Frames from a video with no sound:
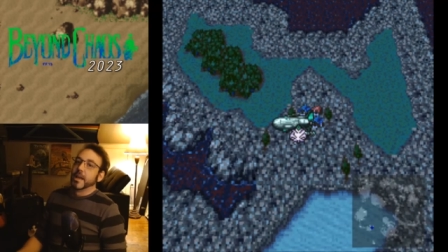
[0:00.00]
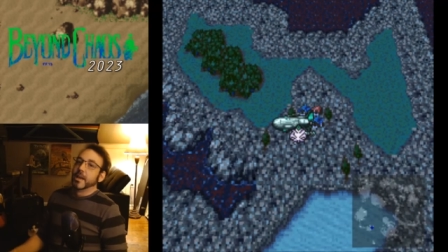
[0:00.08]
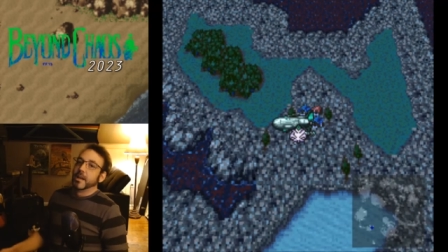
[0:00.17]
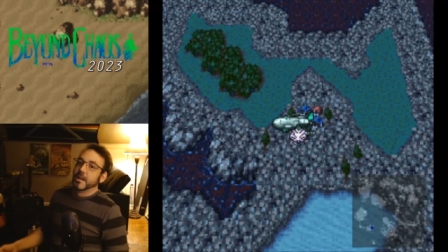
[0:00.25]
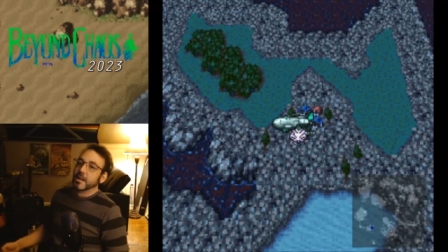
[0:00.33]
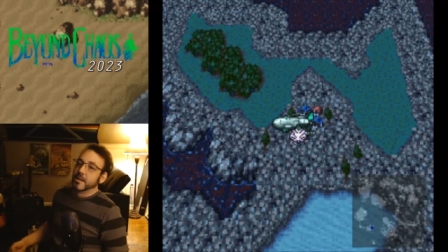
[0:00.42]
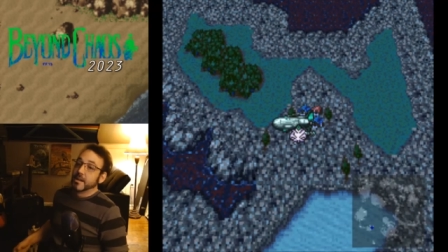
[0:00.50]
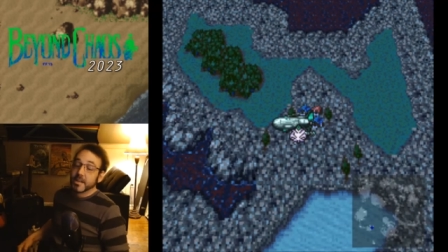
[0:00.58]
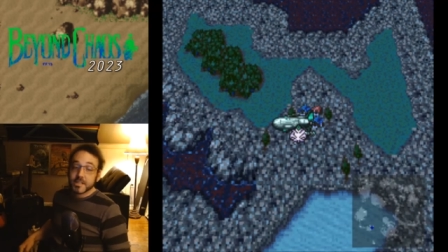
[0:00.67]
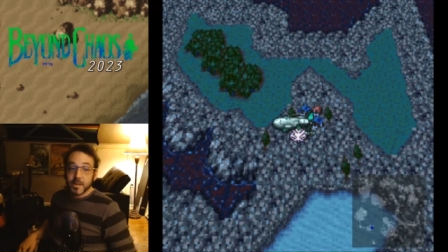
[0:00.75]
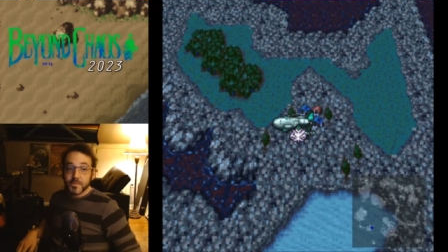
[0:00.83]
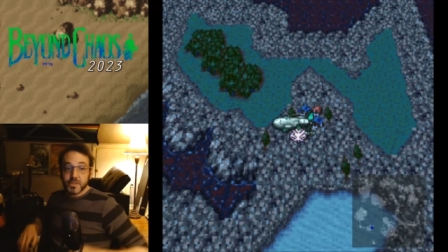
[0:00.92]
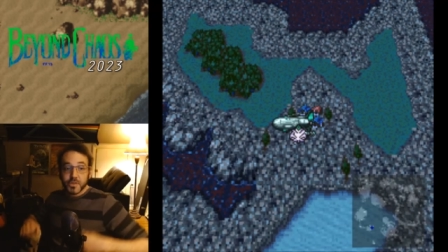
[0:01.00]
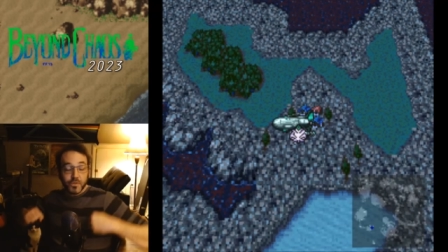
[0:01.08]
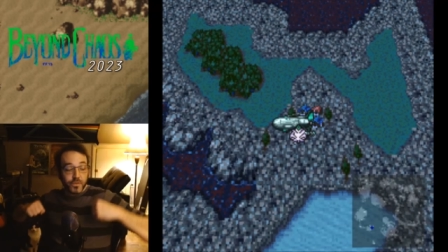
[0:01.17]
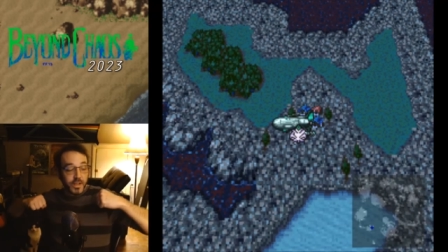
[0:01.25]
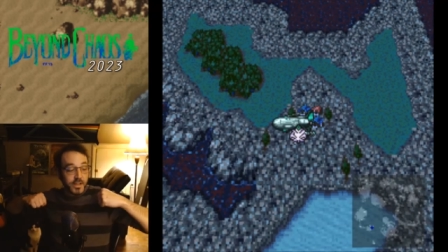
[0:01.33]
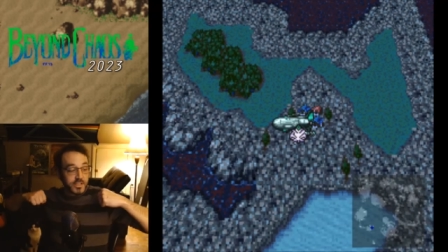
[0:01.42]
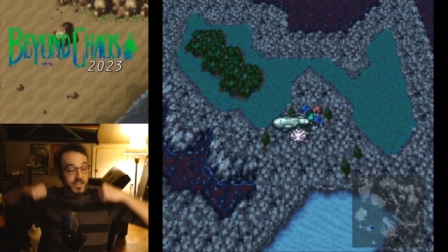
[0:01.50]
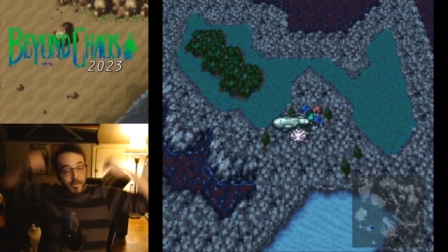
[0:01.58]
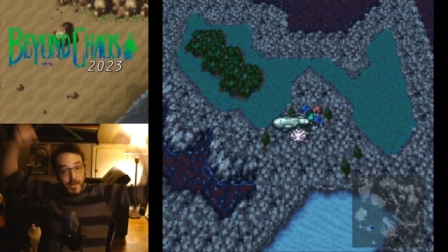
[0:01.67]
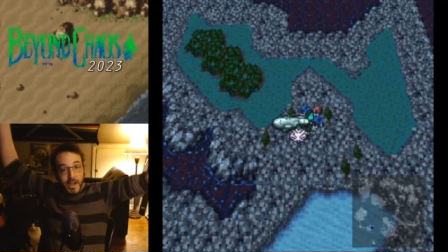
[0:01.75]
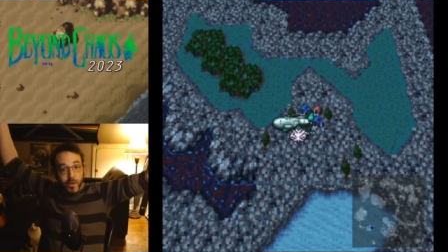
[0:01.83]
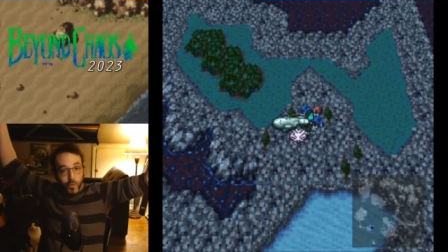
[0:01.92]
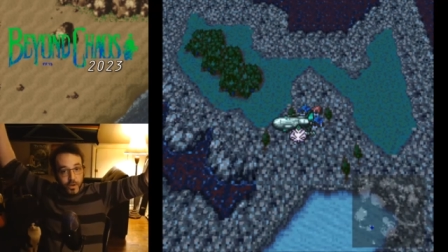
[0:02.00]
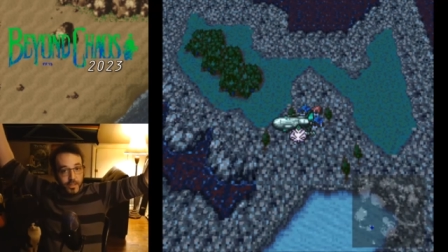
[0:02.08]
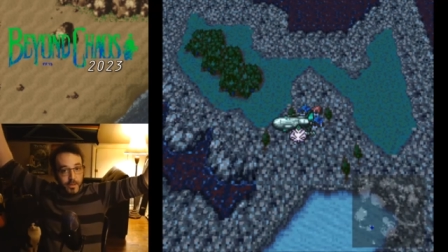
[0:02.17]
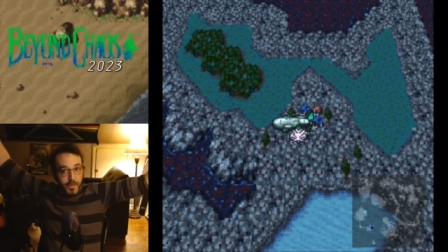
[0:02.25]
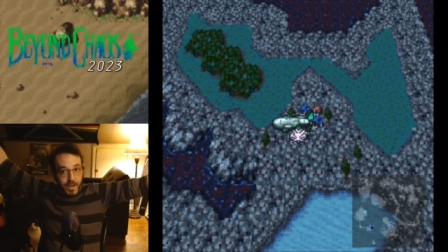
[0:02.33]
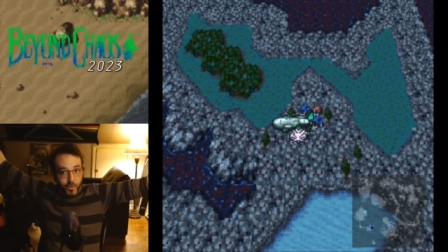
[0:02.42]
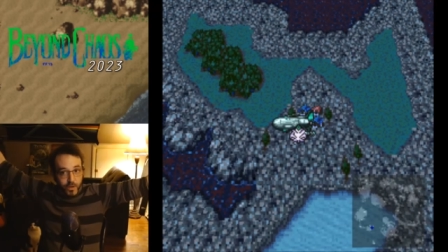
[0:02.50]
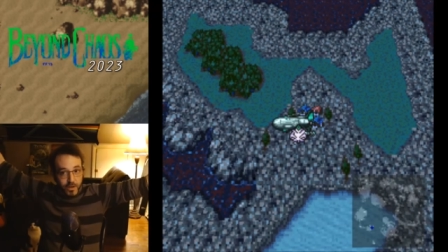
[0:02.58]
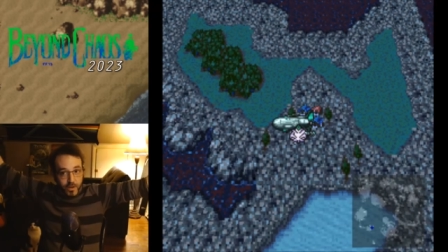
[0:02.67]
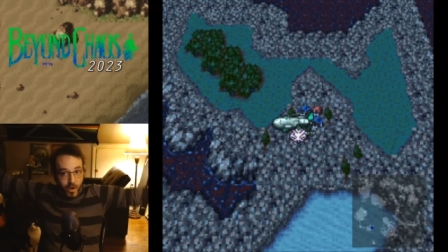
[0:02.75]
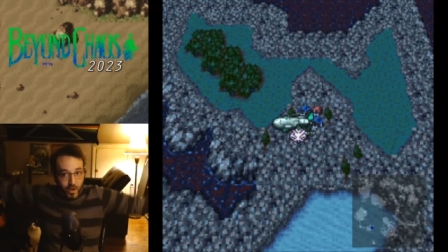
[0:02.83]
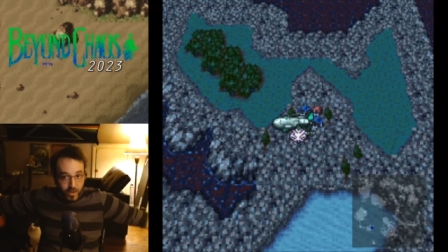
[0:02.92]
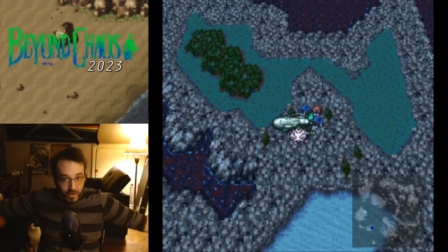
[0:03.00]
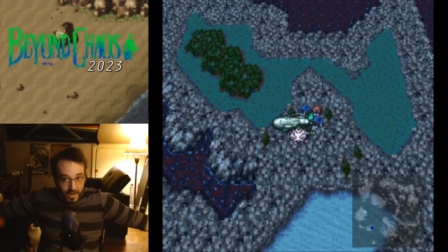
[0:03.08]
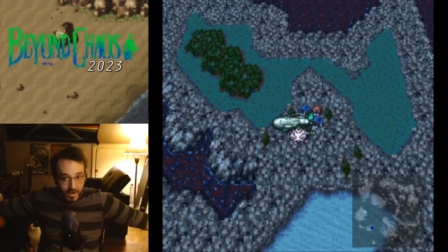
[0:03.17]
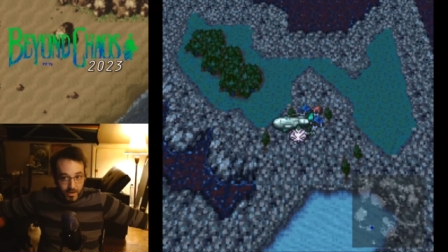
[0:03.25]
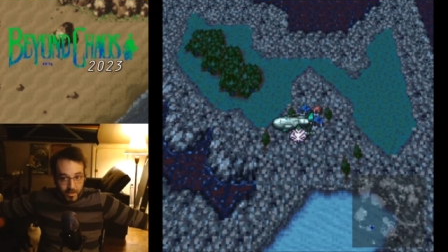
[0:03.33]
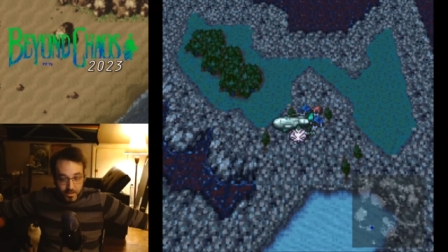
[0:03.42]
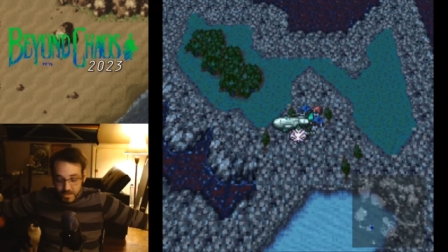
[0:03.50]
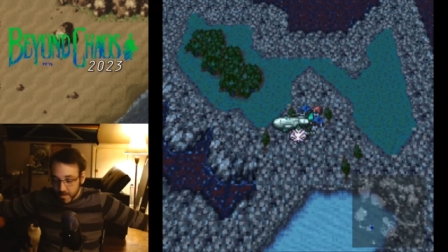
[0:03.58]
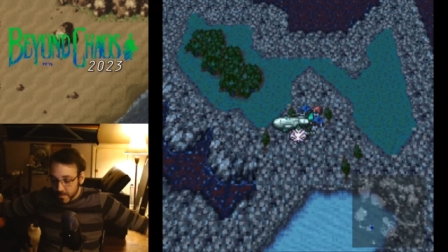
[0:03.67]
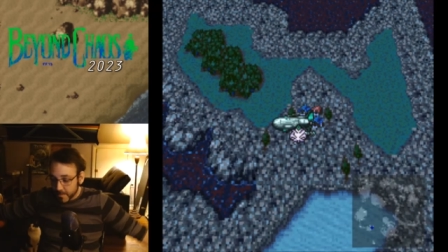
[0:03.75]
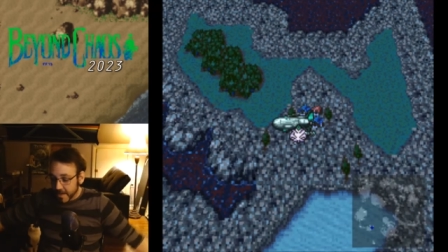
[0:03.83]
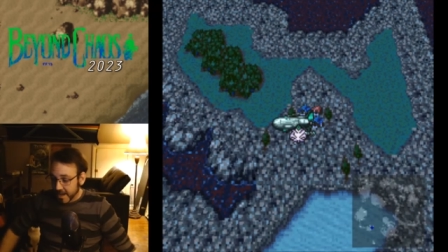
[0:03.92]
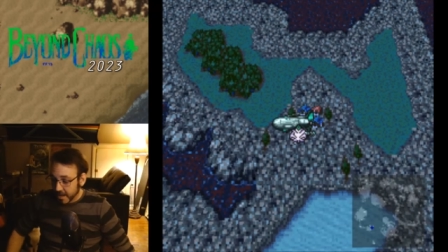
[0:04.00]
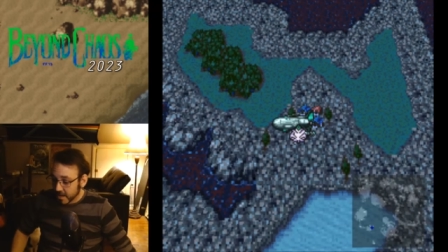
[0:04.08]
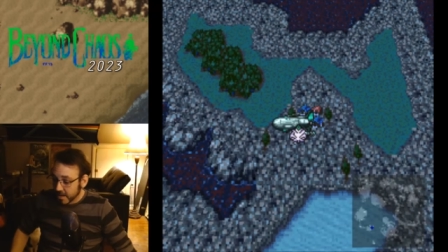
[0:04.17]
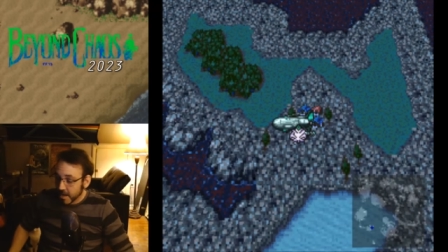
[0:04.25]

And next episode is the mega one, the big one. All our characters coming back.